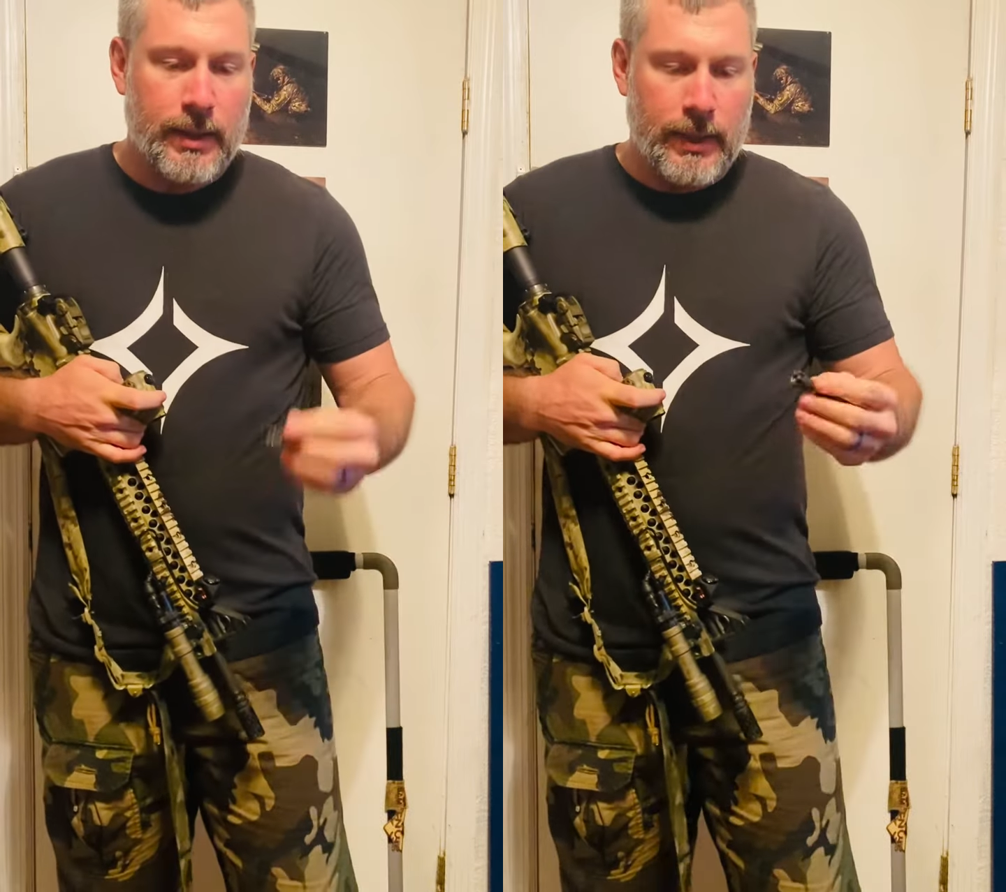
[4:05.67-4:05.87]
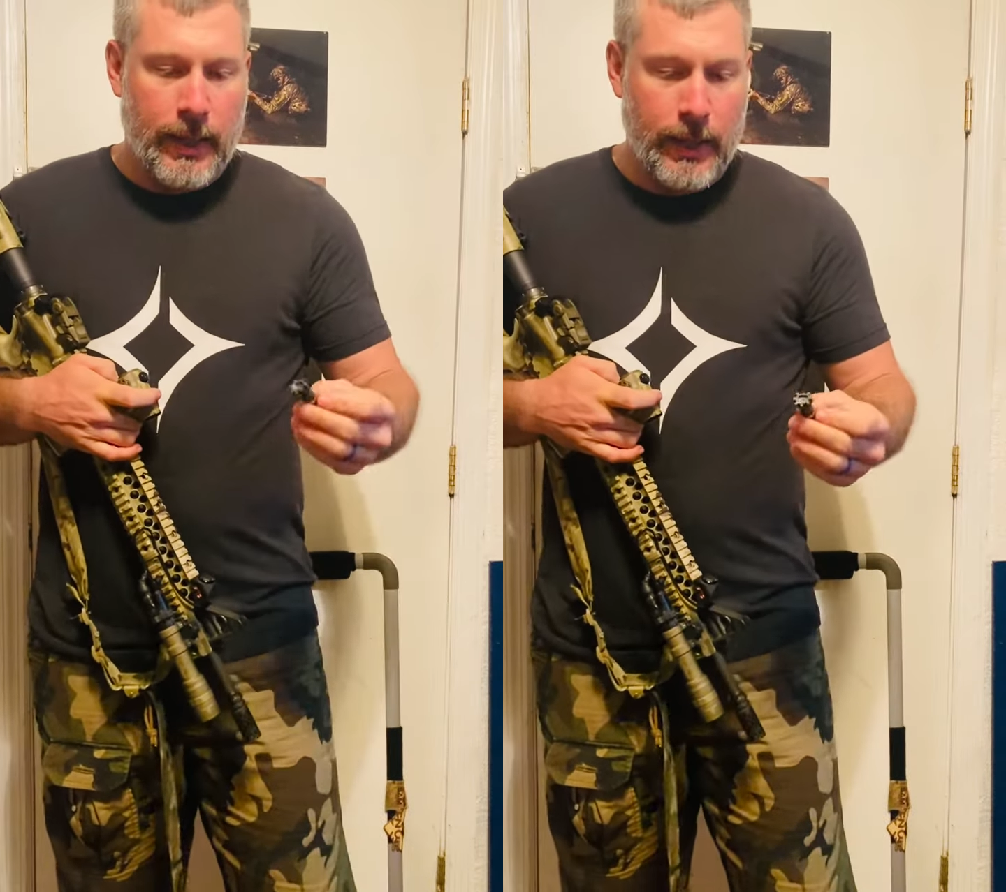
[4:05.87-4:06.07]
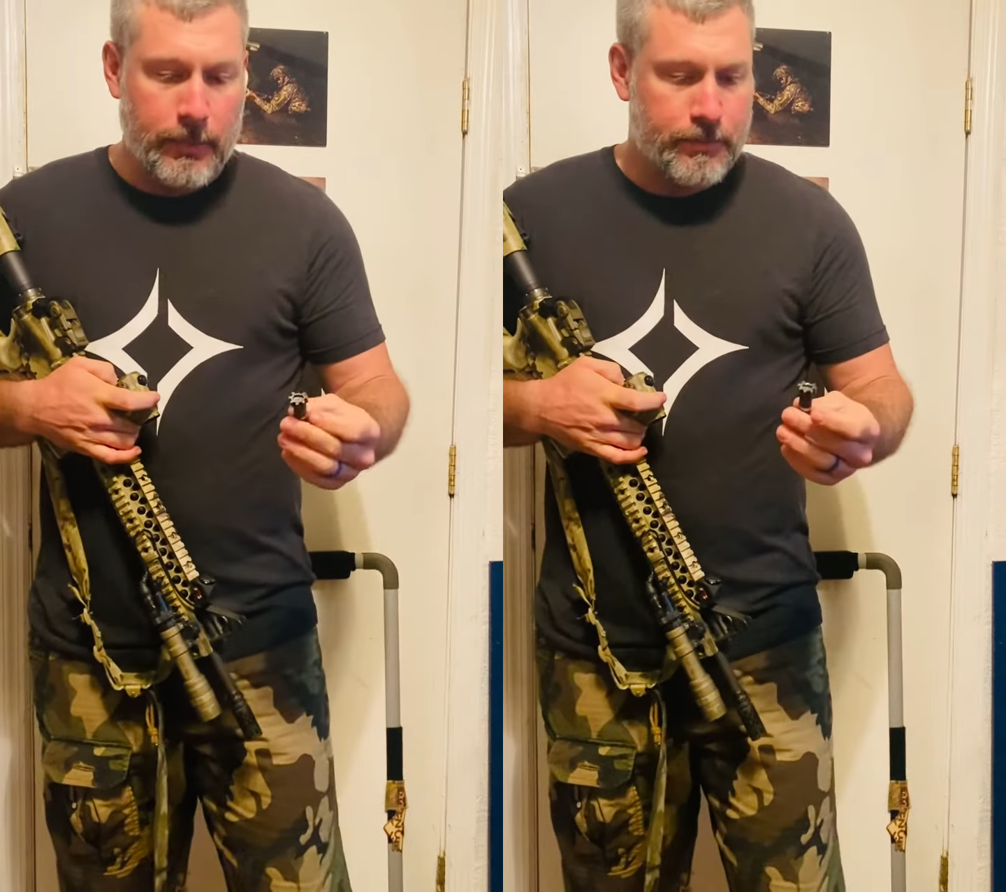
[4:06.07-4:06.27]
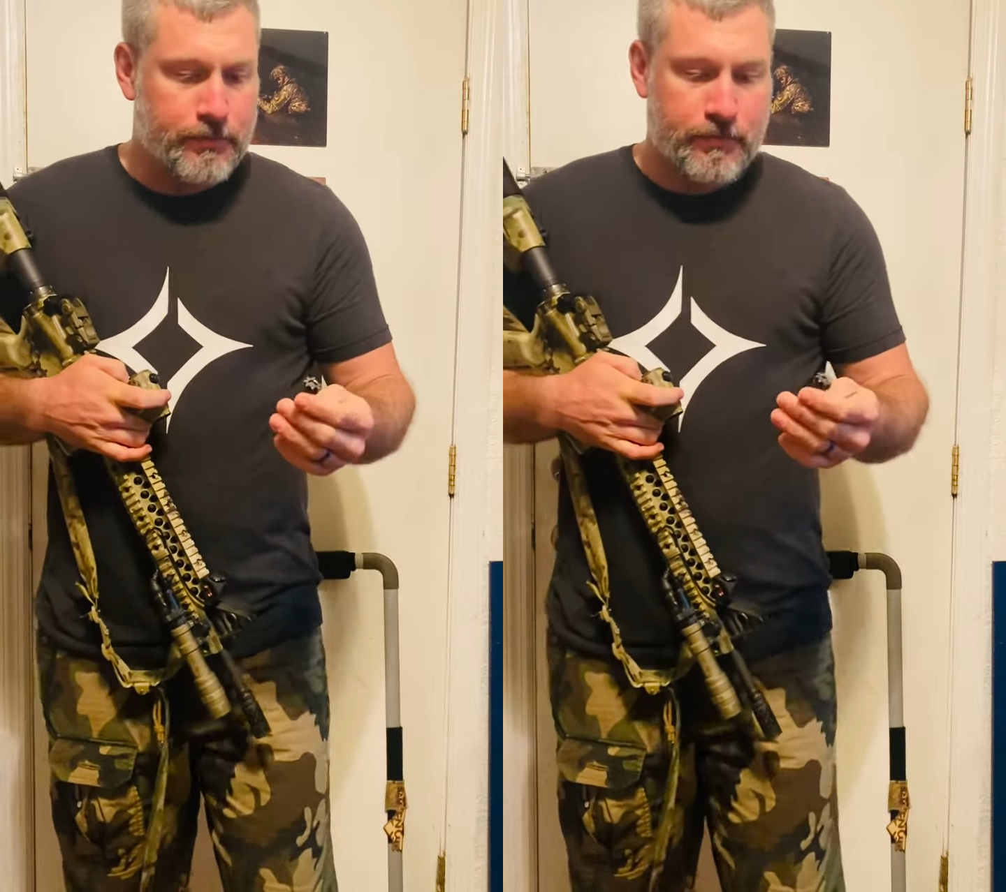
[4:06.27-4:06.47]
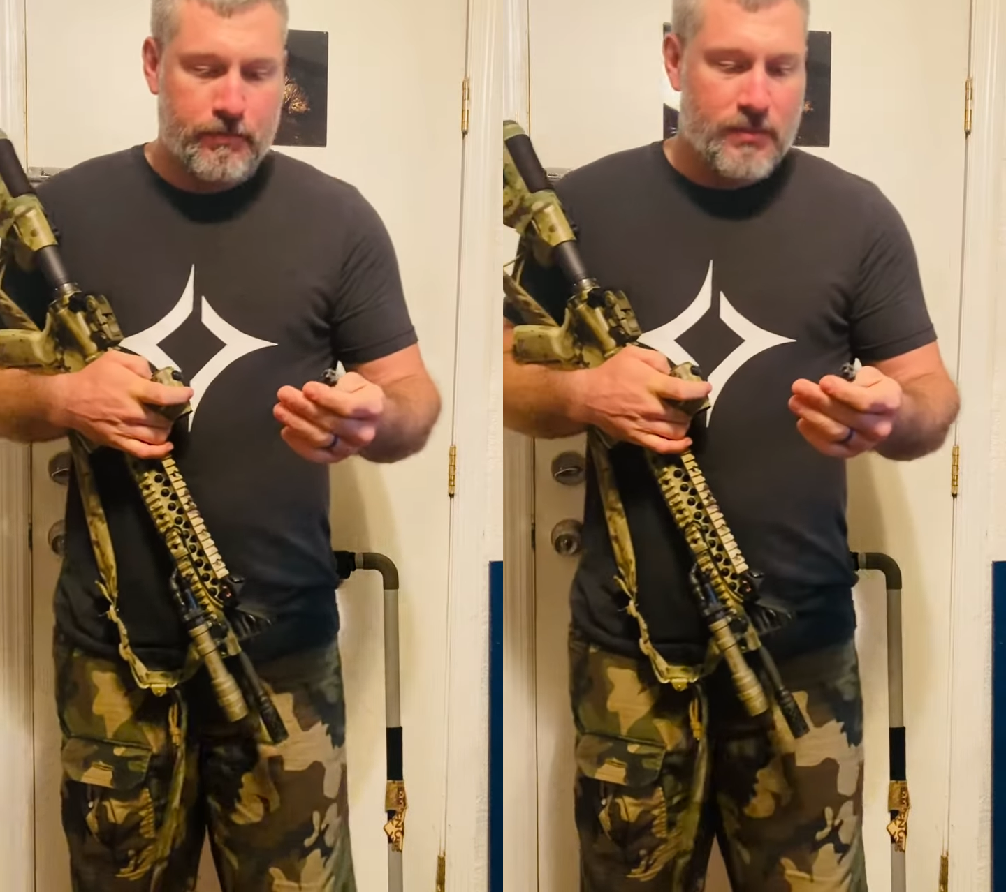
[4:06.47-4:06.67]

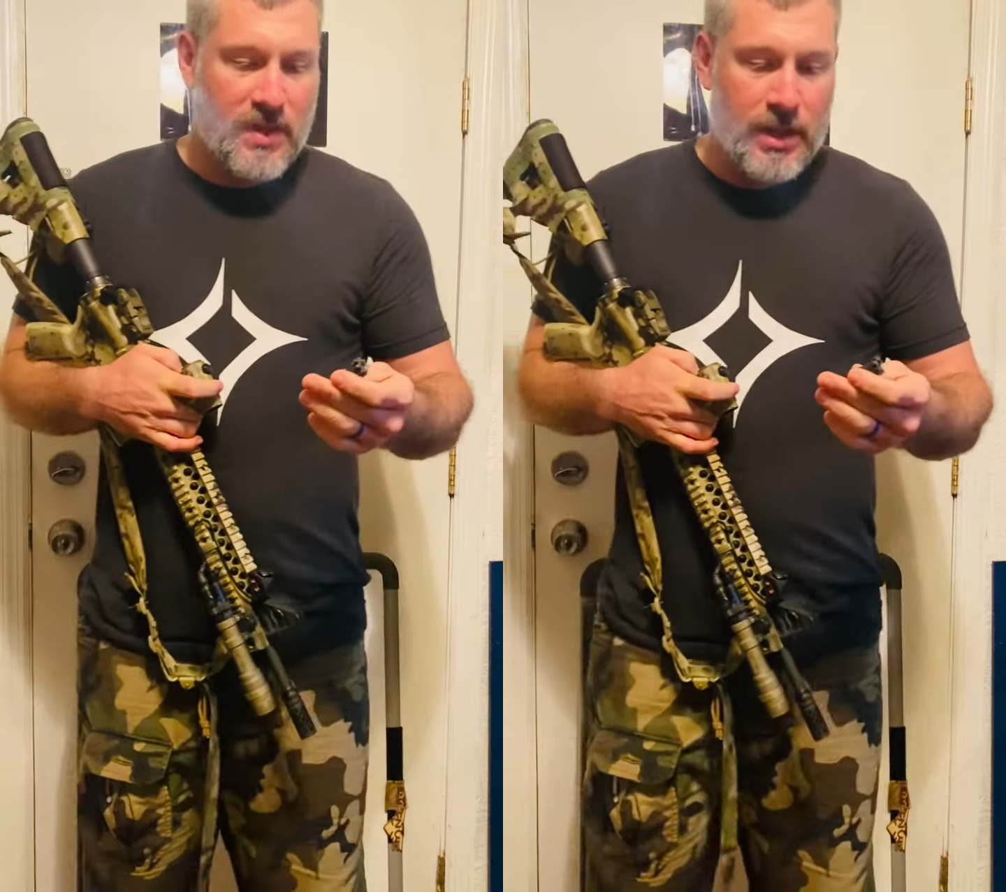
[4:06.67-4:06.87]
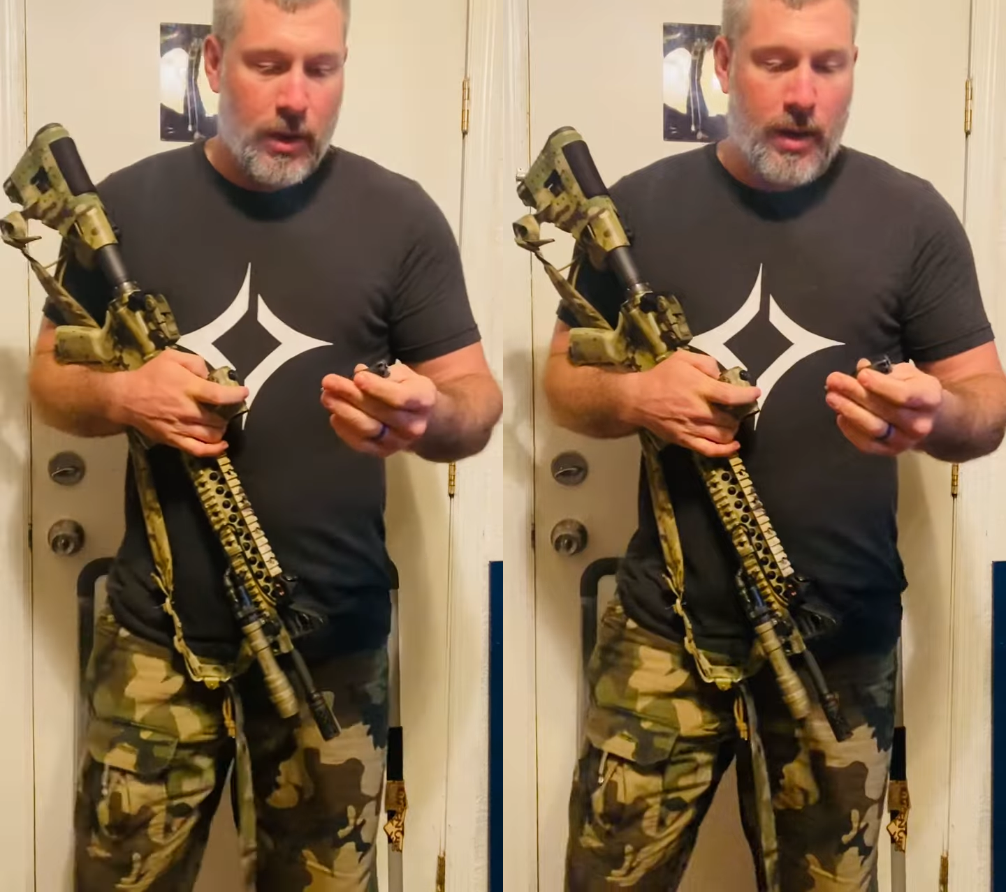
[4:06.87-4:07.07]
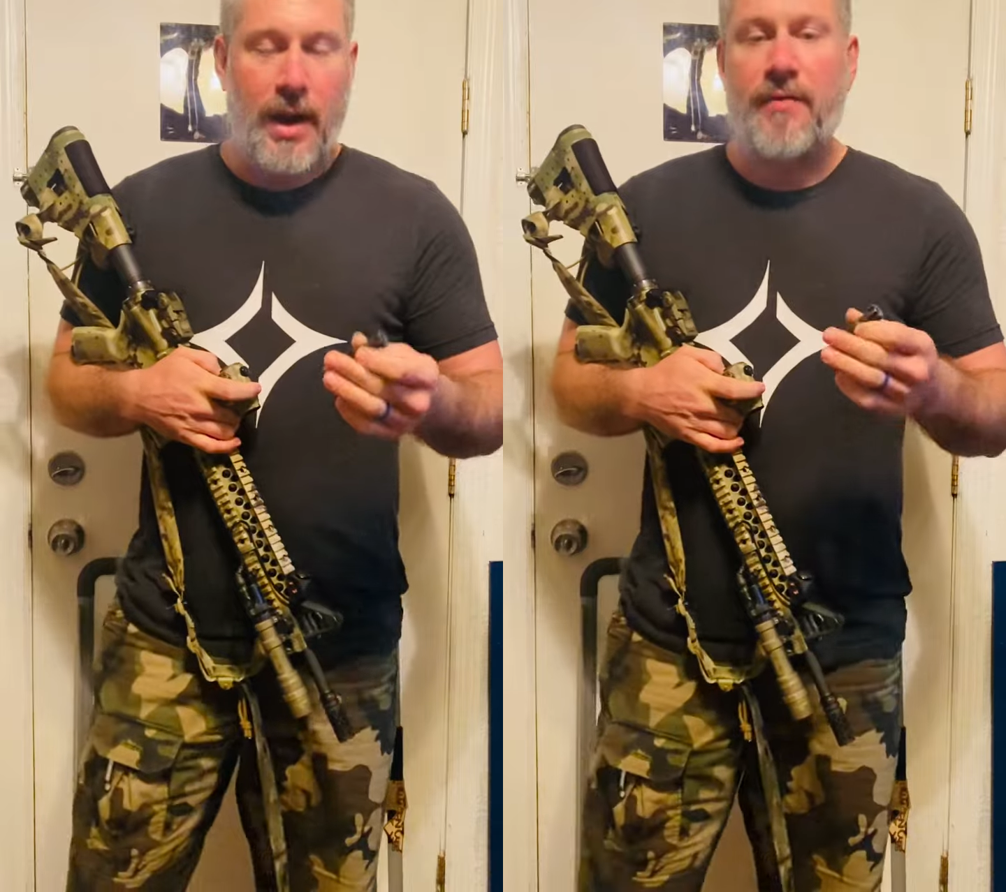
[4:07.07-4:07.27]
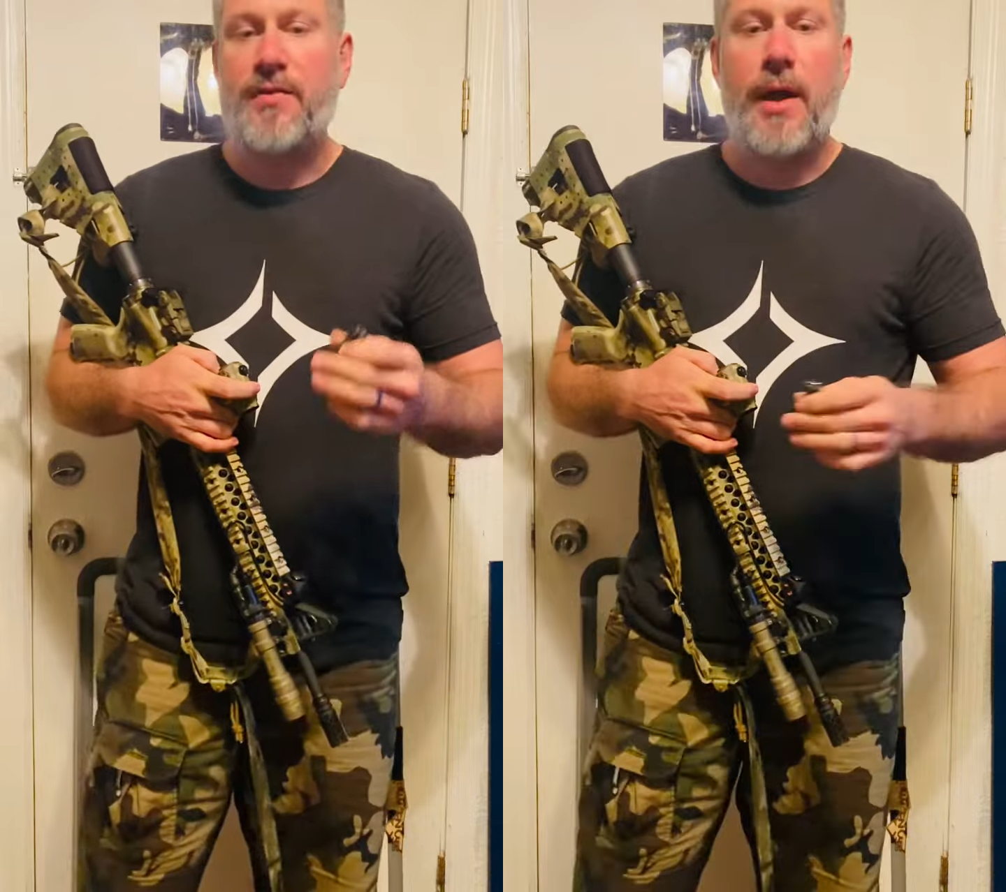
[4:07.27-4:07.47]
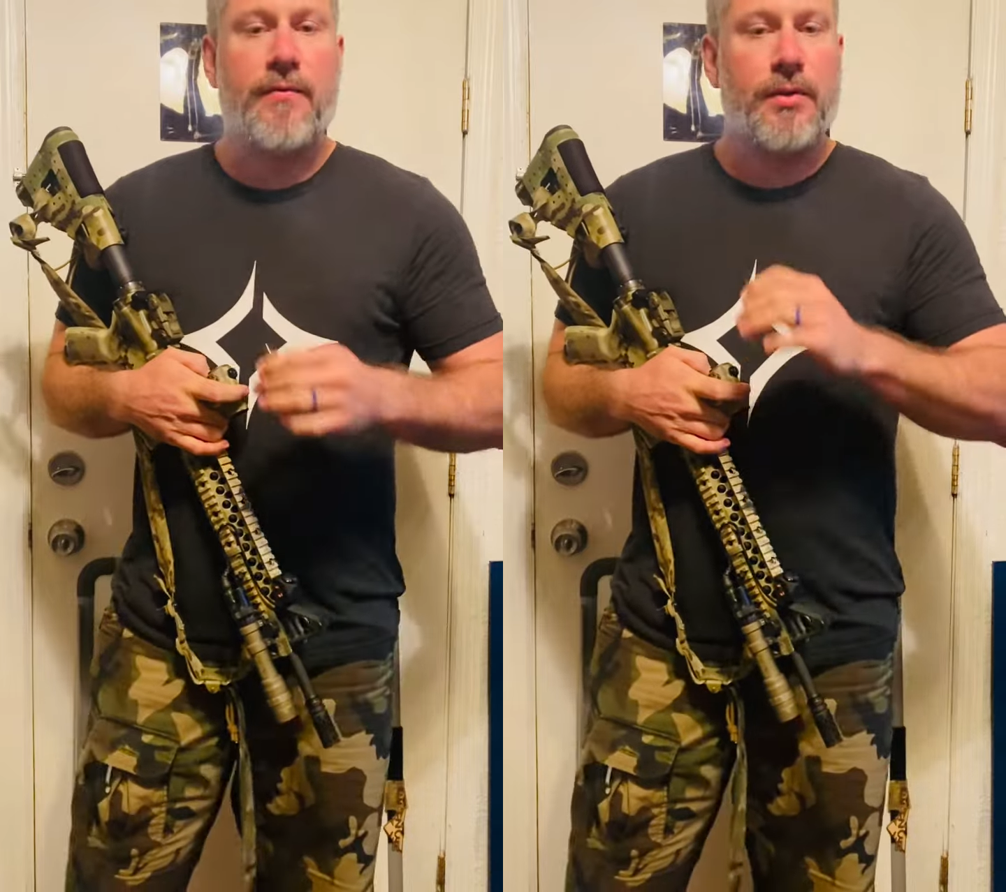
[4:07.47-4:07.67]

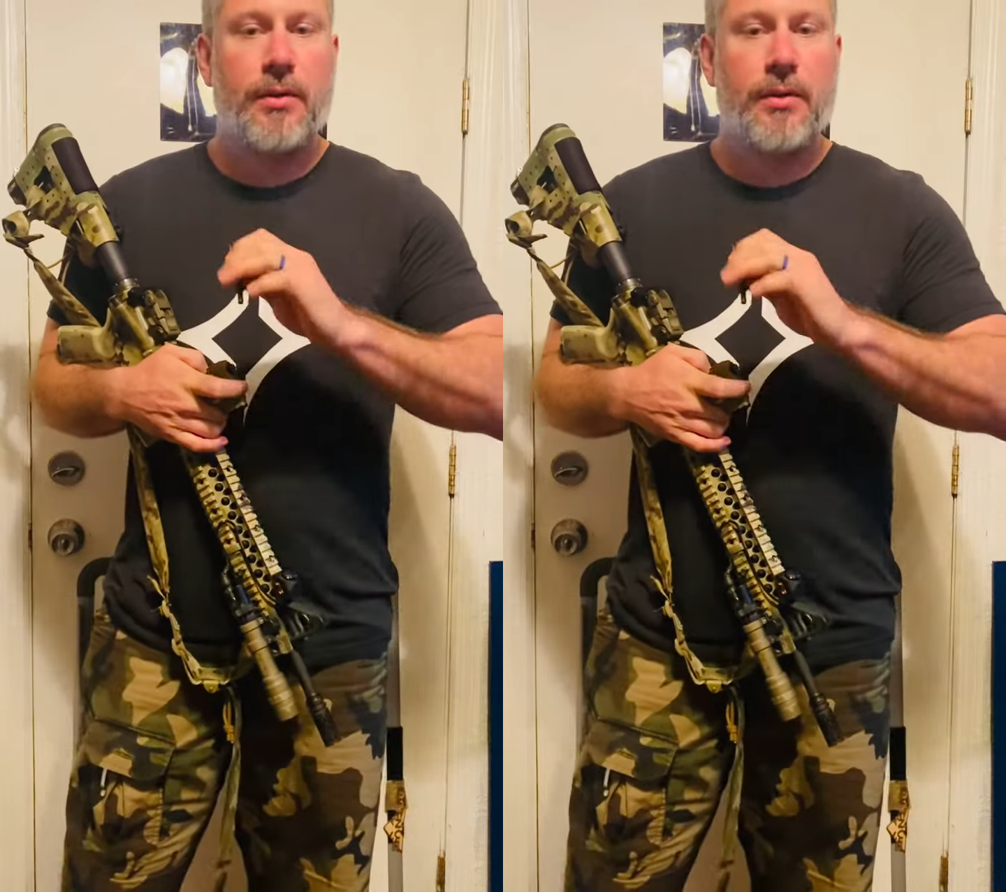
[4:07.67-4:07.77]
And